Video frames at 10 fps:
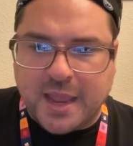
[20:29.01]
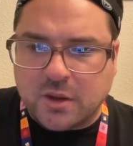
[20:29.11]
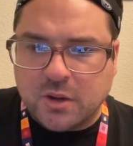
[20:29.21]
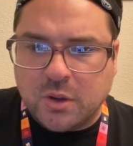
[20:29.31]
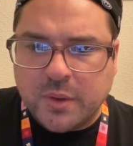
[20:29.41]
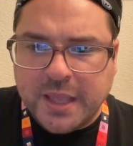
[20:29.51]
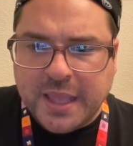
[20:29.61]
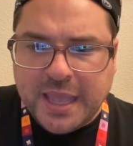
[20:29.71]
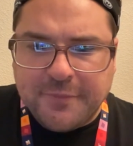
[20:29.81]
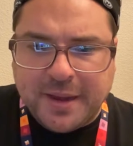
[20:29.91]
I don't know
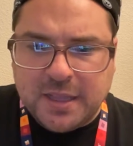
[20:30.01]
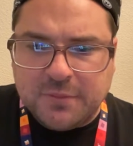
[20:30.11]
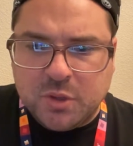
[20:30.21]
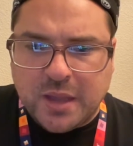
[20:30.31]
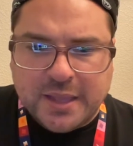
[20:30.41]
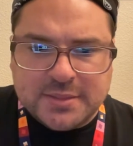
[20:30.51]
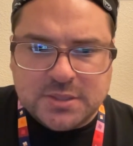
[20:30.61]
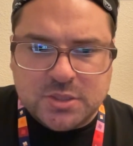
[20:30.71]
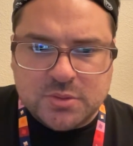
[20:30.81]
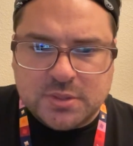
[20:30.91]
if any of you guys
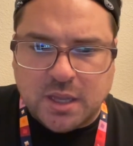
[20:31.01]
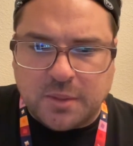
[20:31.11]
use